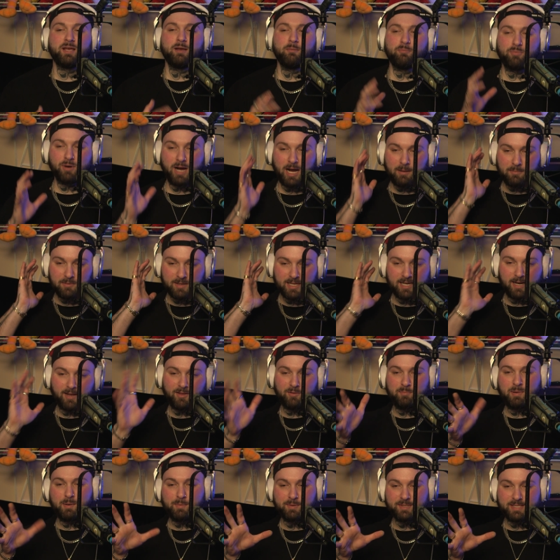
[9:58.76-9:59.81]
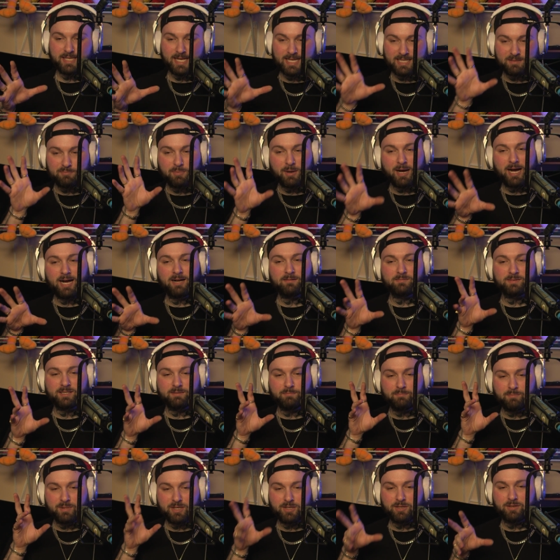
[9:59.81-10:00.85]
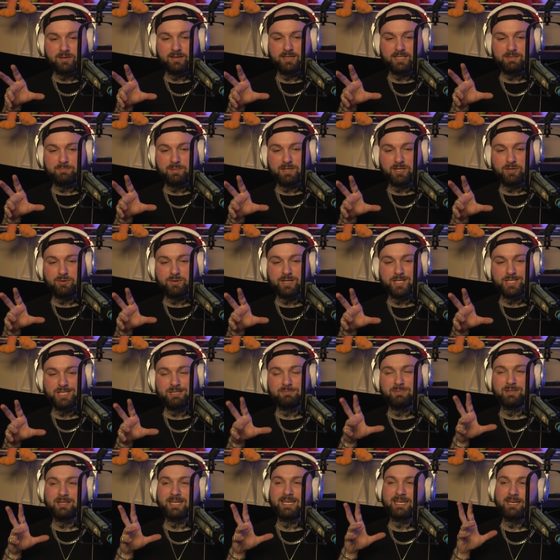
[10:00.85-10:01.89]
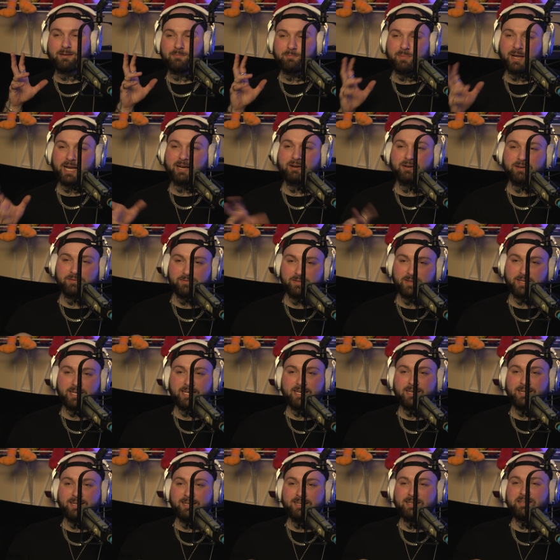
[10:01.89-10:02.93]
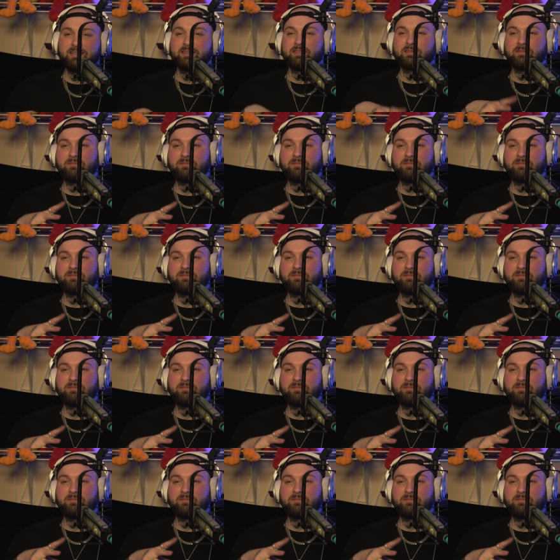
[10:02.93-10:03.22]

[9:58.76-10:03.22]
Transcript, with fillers: probably in other people's eyes bombed and been it's been cringy, but like comparatively, the